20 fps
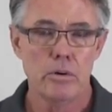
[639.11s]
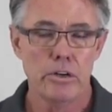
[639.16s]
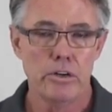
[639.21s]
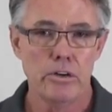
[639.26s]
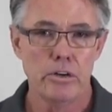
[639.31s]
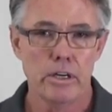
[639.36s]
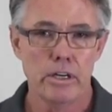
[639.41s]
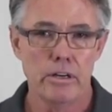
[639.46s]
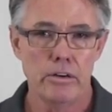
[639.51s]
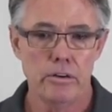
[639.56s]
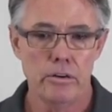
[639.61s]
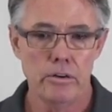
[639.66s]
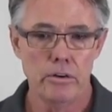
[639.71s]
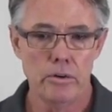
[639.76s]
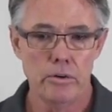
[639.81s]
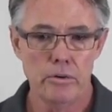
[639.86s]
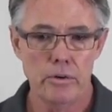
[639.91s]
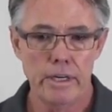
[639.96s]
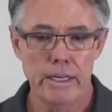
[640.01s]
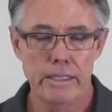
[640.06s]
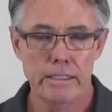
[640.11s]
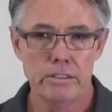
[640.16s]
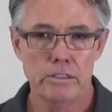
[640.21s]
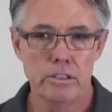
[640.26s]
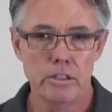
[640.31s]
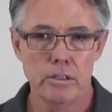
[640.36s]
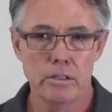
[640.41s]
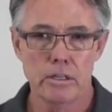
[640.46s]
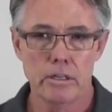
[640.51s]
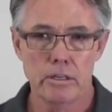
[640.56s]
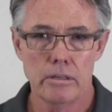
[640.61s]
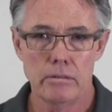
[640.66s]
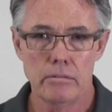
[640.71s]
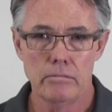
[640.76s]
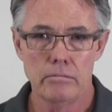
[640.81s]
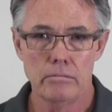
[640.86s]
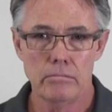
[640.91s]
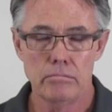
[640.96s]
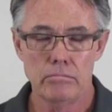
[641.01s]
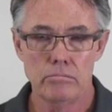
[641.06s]
What you can do is you
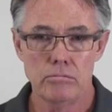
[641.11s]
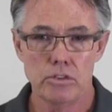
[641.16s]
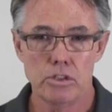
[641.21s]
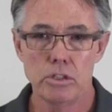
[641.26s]
can